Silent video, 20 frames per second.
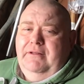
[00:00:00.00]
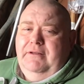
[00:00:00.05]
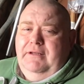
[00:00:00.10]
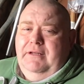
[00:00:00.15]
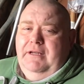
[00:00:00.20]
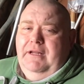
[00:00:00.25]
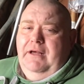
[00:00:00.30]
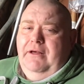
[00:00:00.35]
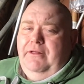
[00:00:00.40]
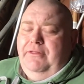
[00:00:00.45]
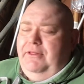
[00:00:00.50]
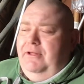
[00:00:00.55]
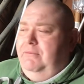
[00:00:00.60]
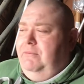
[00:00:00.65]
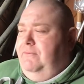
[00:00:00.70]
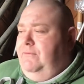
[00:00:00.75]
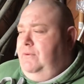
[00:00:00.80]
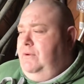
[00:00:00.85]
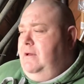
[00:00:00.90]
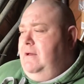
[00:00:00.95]
You know, I think
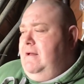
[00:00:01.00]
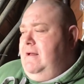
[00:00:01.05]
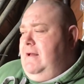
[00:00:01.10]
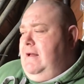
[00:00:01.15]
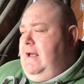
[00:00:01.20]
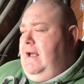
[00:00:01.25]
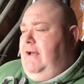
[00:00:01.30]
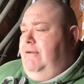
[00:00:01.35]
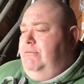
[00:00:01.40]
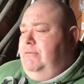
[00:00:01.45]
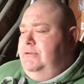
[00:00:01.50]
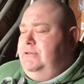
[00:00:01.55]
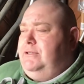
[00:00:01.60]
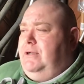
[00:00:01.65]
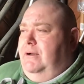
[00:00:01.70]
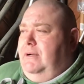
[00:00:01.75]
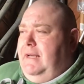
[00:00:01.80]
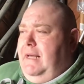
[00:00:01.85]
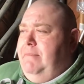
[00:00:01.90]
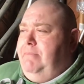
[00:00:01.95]
everyone's
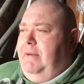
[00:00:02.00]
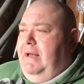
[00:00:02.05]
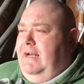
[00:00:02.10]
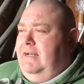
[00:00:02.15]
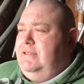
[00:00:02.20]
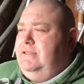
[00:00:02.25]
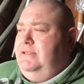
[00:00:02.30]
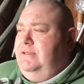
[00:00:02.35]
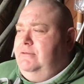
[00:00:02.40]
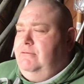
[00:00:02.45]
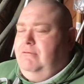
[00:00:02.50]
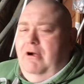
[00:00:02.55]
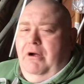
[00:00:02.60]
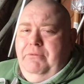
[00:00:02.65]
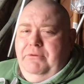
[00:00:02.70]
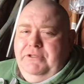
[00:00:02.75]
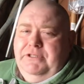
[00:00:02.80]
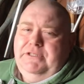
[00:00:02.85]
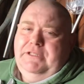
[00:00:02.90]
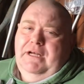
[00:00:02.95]
got to get back to
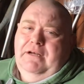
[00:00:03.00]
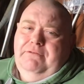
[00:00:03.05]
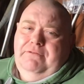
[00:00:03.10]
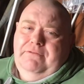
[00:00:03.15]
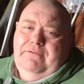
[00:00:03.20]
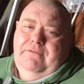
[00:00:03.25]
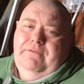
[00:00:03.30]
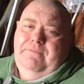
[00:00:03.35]
growing stuff.